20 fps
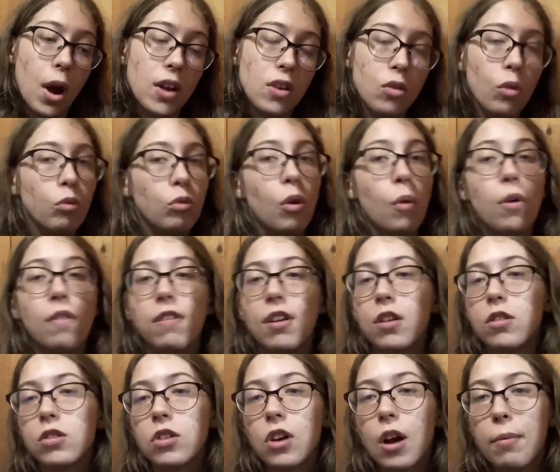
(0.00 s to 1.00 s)
I don't know what
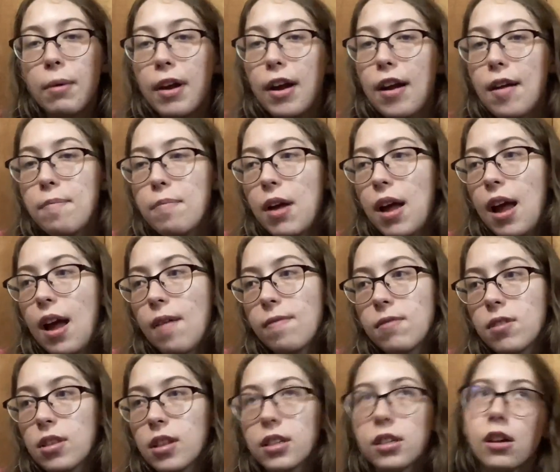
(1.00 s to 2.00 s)
videos are coming up
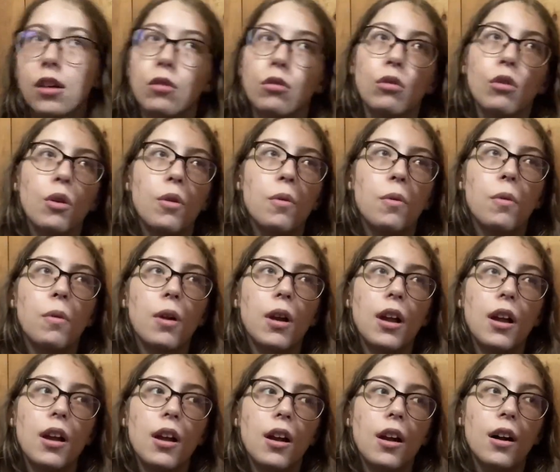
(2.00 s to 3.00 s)
after this. I don't know.
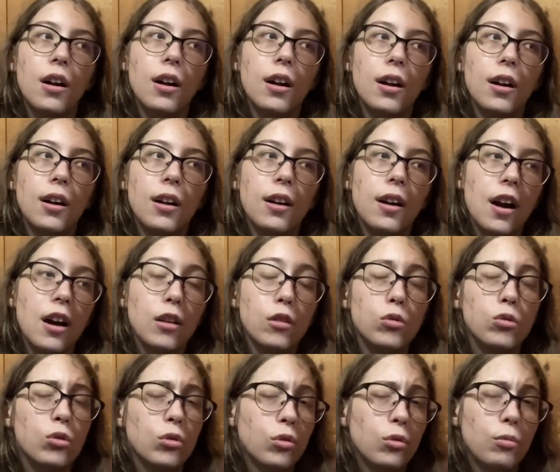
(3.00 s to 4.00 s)
I
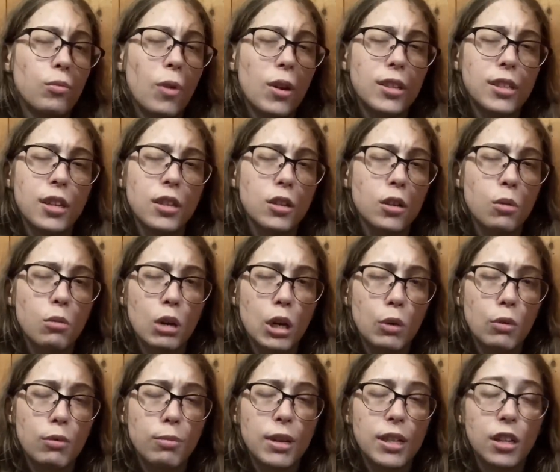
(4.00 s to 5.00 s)
assume Wednesdays are read
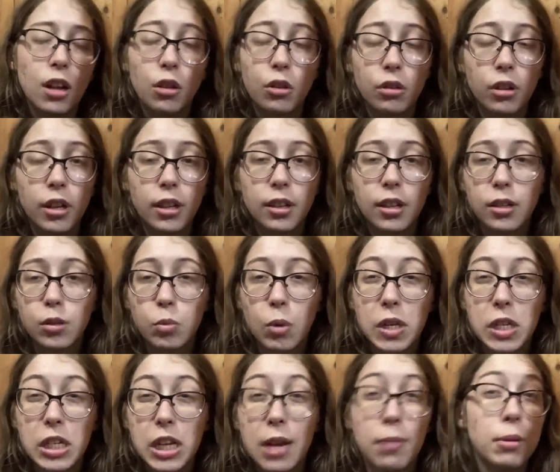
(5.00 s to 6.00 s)
with me, other than this
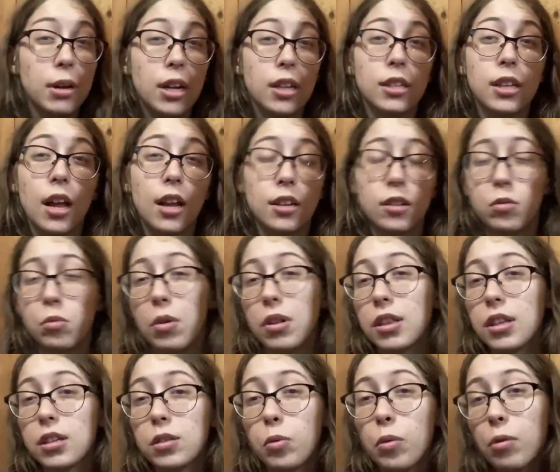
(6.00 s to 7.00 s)
Wednesday, because that's when
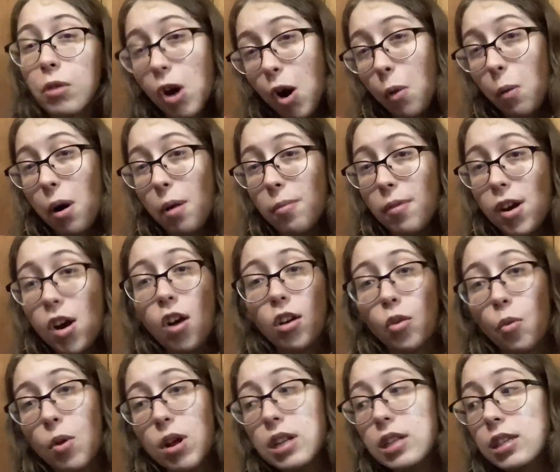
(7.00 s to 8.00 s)
this will go up, on
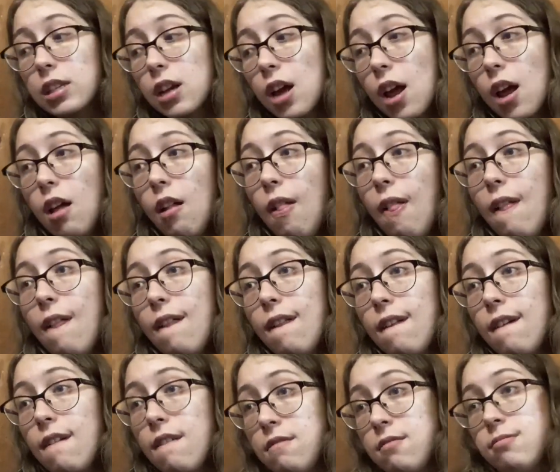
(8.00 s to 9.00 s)
a Wednesday.
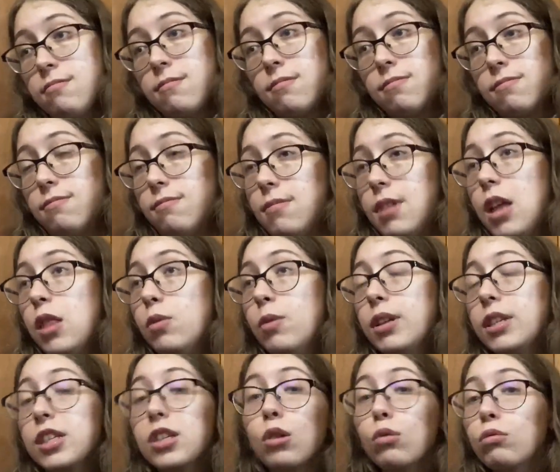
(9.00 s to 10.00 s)

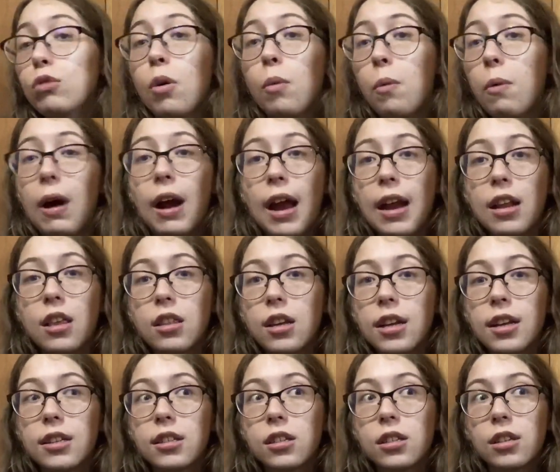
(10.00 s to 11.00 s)
Otherwise, don't know what
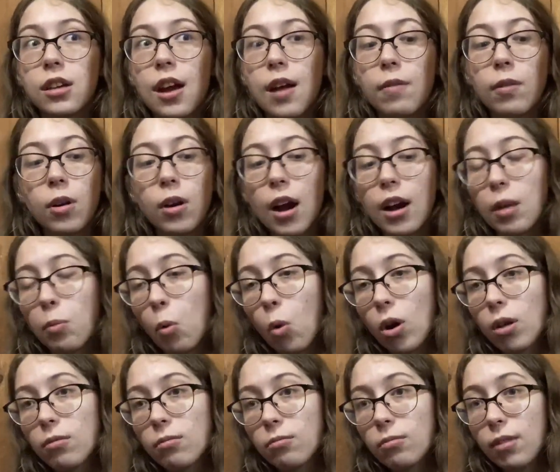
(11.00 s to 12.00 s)
anything is ever
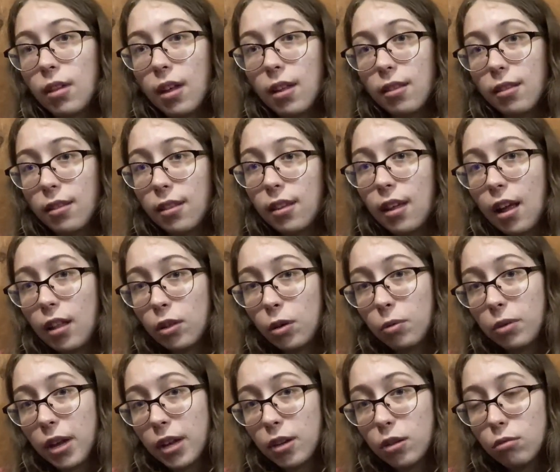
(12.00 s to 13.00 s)
anymore. Hello,
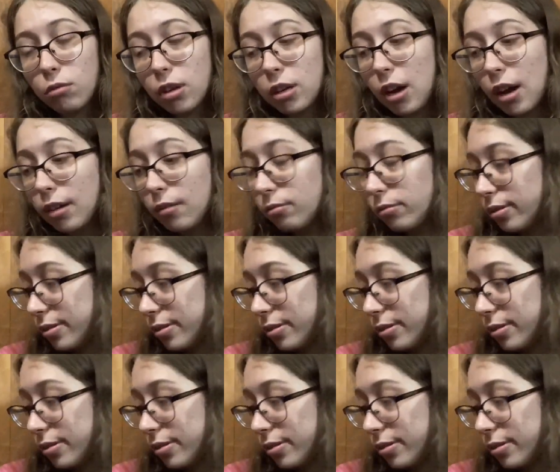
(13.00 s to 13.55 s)
thank you. Good night.